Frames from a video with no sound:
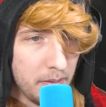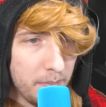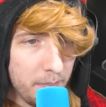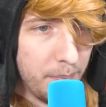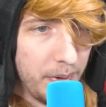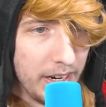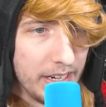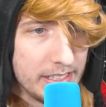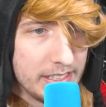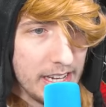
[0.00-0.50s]

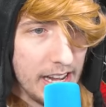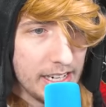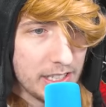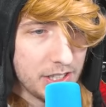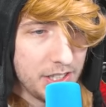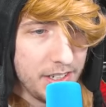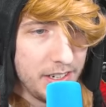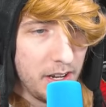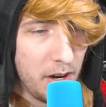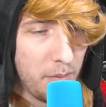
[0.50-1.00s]
But it's
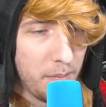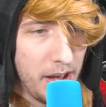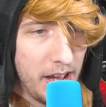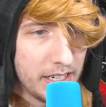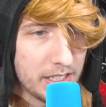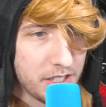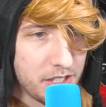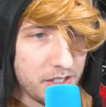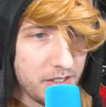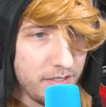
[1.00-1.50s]
actually no
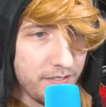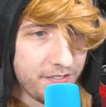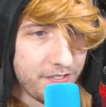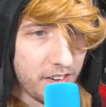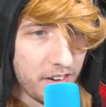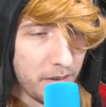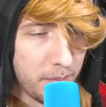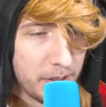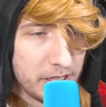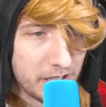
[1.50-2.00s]
match
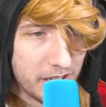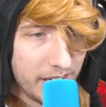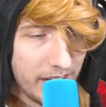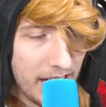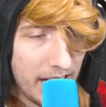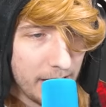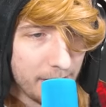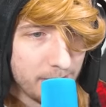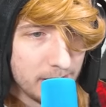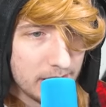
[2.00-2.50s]
for a bunch of
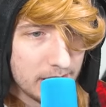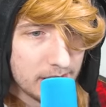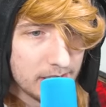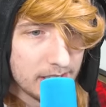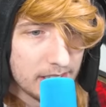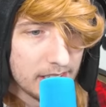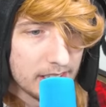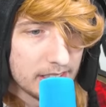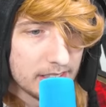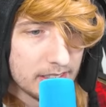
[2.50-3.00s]
knives.
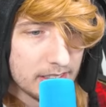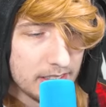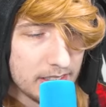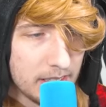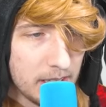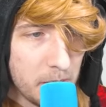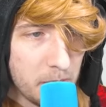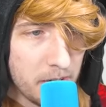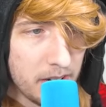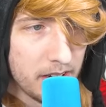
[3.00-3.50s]

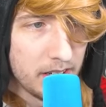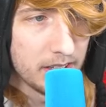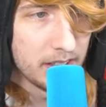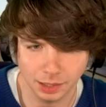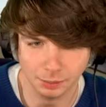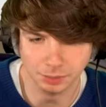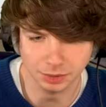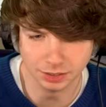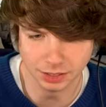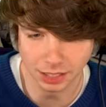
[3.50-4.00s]

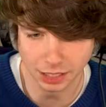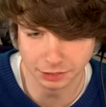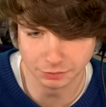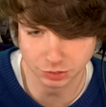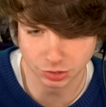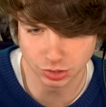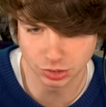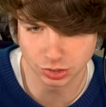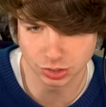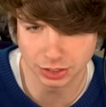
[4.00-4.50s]
Yeah, I mean,
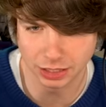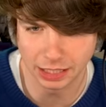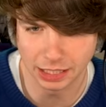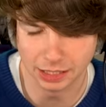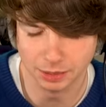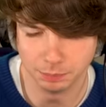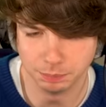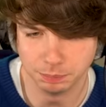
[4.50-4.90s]
knives just